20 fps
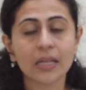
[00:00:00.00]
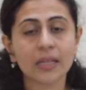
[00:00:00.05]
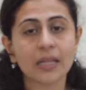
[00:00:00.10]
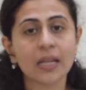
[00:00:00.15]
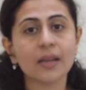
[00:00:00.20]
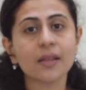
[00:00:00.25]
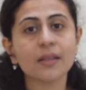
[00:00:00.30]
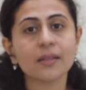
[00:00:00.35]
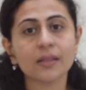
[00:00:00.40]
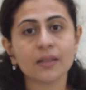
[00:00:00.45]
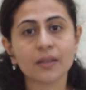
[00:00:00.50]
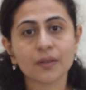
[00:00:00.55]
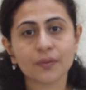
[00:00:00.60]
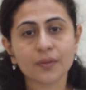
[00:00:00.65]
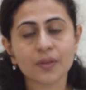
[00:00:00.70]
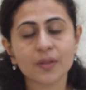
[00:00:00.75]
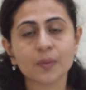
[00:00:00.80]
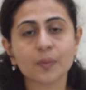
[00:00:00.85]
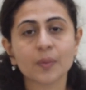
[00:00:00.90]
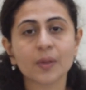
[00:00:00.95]
There is a
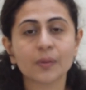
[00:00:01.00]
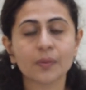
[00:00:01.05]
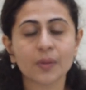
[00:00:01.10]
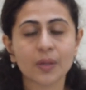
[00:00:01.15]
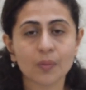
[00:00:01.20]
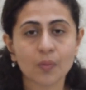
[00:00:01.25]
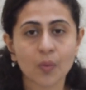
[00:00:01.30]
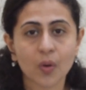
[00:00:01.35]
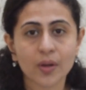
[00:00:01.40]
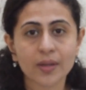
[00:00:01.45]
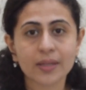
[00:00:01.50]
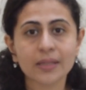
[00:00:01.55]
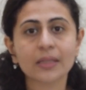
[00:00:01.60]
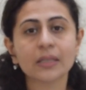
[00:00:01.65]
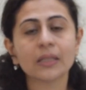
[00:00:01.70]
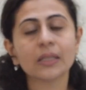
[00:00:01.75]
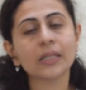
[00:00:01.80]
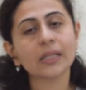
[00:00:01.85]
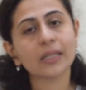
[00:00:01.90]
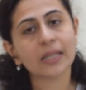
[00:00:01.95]
difference between moist
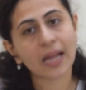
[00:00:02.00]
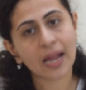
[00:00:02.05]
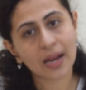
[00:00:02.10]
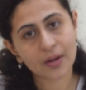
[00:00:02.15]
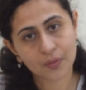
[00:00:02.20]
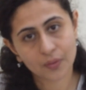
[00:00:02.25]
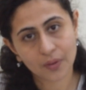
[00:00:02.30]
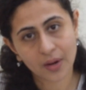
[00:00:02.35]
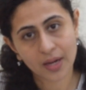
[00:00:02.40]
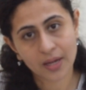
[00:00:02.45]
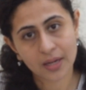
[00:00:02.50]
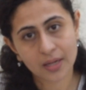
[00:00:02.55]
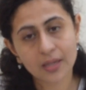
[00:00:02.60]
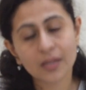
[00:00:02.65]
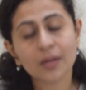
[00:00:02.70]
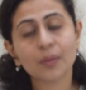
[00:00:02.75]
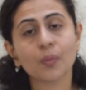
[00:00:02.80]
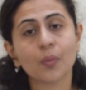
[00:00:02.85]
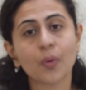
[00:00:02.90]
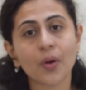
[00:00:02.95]
heat and dry
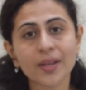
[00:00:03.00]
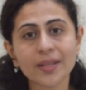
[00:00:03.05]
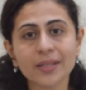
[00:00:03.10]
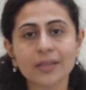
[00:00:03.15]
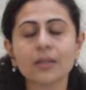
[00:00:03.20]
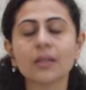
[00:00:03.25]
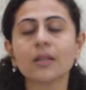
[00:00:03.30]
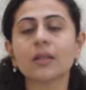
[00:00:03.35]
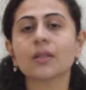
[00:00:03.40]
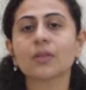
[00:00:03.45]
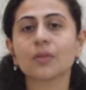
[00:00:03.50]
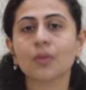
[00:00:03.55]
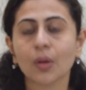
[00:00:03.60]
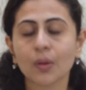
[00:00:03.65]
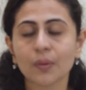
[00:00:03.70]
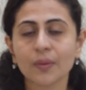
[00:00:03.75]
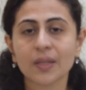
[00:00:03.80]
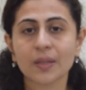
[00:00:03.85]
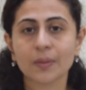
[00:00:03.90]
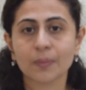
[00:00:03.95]
heat. Moist heat is
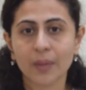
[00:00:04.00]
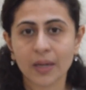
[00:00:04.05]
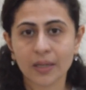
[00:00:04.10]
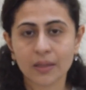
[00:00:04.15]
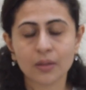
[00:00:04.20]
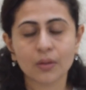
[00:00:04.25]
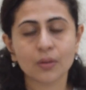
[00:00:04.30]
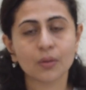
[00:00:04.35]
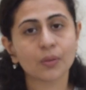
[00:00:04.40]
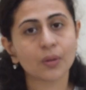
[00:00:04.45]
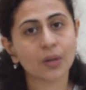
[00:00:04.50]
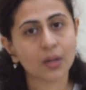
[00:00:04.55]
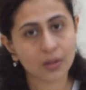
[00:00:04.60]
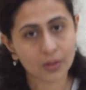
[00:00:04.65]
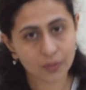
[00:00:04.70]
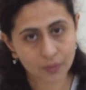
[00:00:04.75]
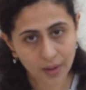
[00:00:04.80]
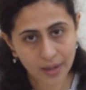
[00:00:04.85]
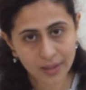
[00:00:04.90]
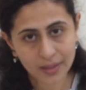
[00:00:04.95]
always better over
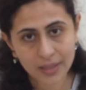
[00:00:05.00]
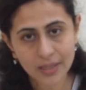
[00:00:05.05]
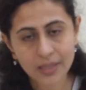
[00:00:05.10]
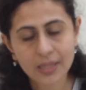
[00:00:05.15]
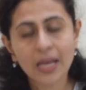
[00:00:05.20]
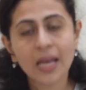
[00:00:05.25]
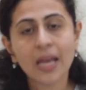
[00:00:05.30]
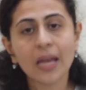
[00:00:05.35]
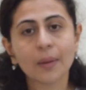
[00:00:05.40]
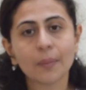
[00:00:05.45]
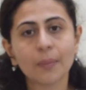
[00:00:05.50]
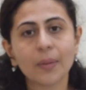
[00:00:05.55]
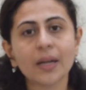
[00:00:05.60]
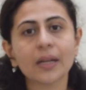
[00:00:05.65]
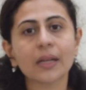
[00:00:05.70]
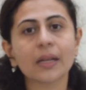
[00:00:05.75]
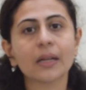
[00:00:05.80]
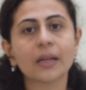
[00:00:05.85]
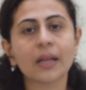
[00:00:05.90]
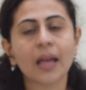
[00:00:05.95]
dry heat,
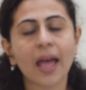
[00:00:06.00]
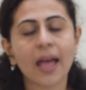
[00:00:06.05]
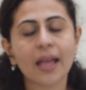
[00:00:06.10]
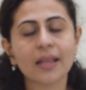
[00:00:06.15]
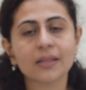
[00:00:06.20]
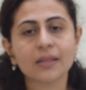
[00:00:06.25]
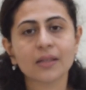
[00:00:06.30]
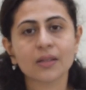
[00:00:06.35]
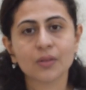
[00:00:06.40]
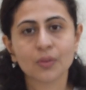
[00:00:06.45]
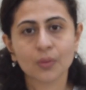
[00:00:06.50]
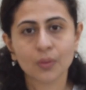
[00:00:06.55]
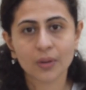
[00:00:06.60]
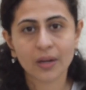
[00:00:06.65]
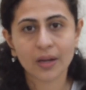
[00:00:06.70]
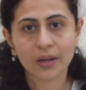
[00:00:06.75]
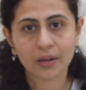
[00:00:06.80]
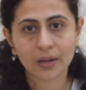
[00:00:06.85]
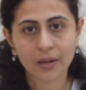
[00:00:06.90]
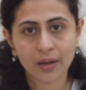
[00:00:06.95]
but it has its
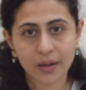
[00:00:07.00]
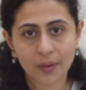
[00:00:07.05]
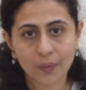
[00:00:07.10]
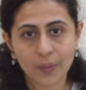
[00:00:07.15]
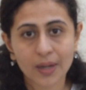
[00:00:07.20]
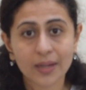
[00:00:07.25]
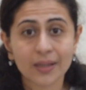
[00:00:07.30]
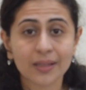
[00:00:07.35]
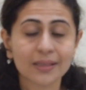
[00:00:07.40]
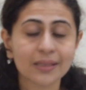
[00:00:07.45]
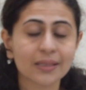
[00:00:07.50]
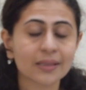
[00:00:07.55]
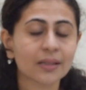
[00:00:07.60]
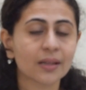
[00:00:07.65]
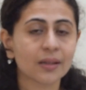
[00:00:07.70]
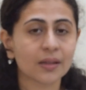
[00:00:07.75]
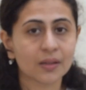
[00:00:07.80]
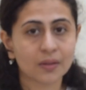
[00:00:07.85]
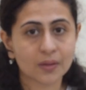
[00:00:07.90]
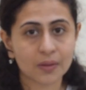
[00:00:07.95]
own advantages
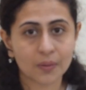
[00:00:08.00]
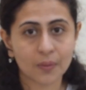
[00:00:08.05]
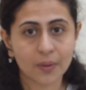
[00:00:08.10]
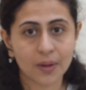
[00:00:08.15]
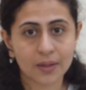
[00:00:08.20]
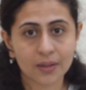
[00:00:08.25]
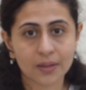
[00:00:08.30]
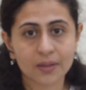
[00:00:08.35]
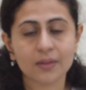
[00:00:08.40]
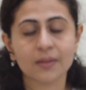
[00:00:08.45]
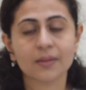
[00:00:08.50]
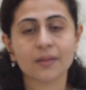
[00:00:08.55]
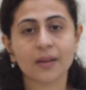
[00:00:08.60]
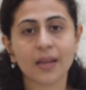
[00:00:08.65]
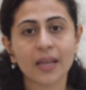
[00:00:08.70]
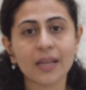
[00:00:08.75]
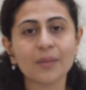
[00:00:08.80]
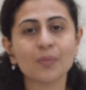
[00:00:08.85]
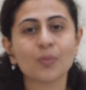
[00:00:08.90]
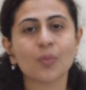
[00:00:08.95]
and disadvantages.
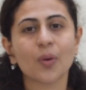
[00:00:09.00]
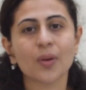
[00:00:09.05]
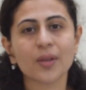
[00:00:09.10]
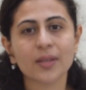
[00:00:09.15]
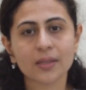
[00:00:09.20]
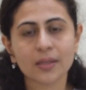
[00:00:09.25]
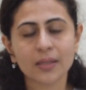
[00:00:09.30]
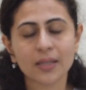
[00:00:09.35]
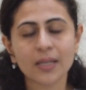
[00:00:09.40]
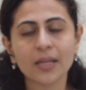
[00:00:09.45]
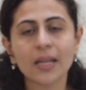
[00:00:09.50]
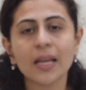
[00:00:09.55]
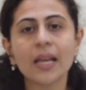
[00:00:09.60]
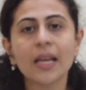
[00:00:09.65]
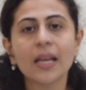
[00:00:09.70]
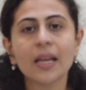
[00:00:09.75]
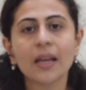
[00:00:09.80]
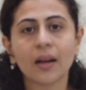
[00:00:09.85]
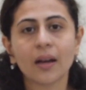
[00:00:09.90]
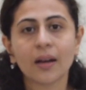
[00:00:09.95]
Like moist heat
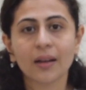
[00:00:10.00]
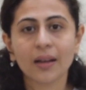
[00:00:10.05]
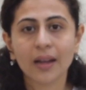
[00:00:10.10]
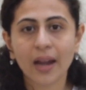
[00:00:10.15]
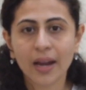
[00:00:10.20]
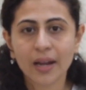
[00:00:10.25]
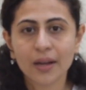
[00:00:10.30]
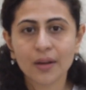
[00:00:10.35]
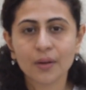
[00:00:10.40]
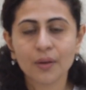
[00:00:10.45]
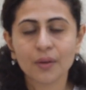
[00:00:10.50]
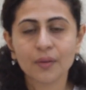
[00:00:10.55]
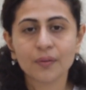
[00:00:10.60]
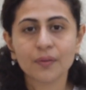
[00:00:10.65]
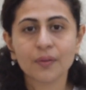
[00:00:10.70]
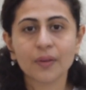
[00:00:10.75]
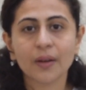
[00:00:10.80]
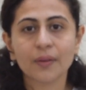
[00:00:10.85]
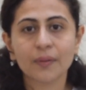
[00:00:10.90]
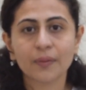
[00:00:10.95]
kind
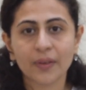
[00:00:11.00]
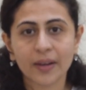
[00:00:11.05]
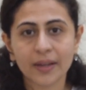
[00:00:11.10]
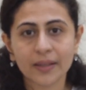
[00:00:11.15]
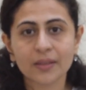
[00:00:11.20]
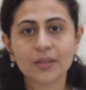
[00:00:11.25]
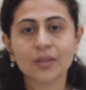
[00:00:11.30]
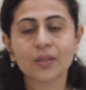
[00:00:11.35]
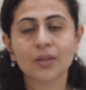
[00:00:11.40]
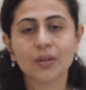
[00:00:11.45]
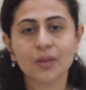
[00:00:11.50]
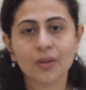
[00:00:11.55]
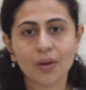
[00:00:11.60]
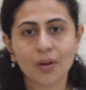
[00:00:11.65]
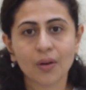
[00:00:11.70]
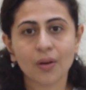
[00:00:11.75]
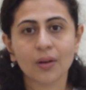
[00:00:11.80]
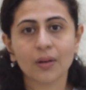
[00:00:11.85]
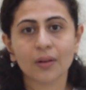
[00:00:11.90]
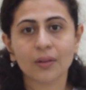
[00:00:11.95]
of affects
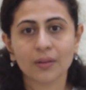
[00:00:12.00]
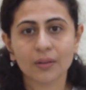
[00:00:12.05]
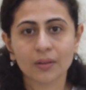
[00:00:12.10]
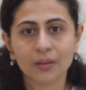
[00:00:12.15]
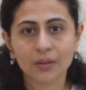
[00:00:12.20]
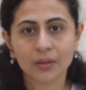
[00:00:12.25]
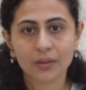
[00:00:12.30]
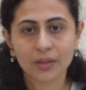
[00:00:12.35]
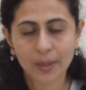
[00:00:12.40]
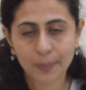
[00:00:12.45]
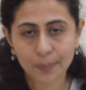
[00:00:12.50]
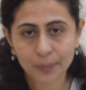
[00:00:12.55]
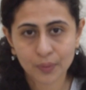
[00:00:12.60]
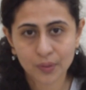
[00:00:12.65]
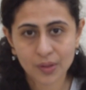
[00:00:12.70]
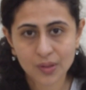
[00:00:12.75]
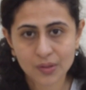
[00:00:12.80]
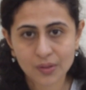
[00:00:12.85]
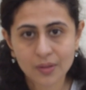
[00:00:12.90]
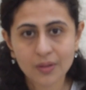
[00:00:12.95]
your
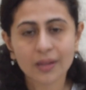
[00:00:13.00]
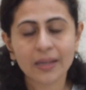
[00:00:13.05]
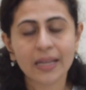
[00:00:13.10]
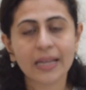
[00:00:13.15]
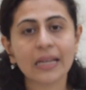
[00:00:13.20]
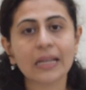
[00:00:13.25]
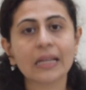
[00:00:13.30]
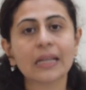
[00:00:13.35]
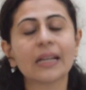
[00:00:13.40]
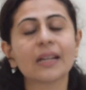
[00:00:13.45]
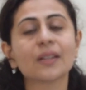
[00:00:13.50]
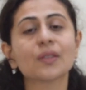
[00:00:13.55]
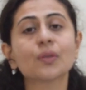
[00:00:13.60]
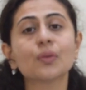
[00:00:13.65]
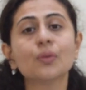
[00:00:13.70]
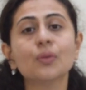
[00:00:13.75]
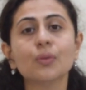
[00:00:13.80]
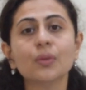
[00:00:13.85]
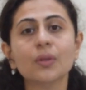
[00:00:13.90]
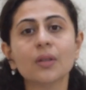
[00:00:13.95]
temperature, like it gets
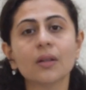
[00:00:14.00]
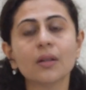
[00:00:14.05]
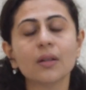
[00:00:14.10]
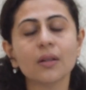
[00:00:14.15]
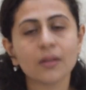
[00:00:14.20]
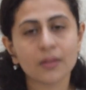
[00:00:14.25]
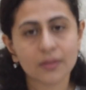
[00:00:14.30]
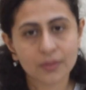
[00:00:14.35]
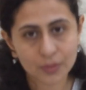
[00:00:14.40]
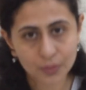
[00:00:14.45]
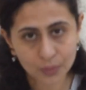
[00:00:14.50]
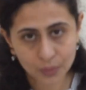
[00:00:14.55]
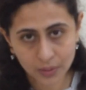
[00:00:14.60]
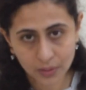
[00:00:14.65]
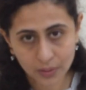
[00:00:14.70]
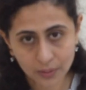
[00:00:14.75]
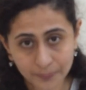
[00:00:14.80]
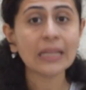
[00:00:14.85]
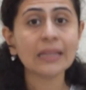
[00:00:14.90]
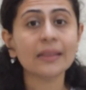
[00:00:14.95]
cooler
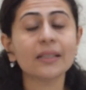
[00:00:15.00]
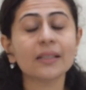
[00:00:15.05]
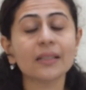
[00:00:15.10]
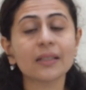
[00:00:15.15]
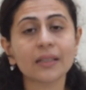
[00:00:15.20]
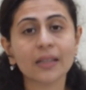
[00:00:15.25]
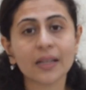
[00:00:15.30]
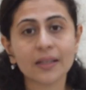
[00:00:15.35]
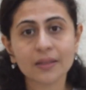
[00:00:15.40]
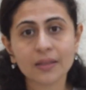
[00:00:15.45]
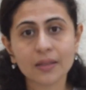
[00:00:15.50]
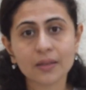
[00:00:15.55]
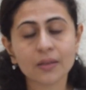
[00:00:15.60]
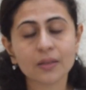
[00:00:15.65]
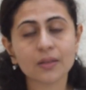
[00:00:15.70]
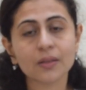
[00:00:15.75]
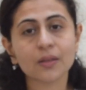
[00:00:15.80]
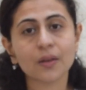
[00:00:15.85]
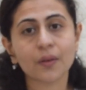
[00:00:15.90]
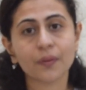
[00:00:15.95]
sooner. The
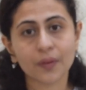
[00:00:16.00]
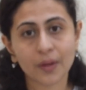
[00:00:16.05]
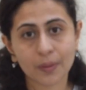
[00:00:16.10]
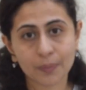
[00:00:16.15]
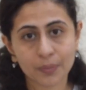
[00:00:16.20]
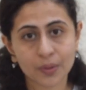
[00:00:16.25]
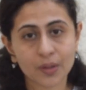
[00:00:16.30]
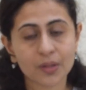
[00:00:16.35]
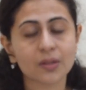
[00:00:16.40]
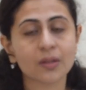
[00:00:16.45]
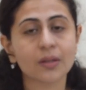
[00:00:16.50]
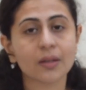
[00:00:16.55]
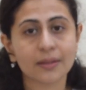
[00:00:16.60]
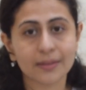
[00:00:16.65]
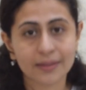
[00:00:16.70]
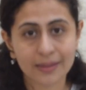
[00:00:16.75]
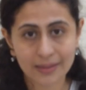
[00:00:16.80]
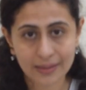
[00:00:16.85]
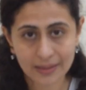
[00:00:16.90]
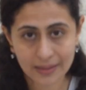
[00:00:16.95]
consistency of temperature
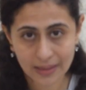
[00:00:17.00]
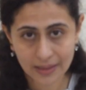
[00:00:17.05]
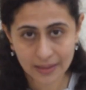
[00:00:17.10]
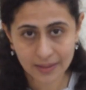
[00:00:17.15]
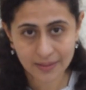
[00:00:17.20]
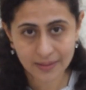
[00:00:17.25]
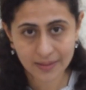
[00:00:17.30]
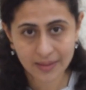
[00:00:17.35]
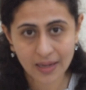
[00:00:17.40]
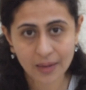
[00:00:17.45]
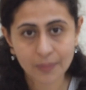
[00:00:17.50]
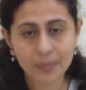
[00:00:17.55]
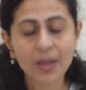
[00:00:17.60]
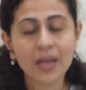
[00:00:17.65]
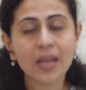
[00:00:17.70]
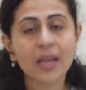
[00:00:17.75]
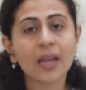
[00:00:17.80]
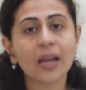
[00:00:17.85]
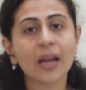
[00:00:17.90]
doesn't stay the same.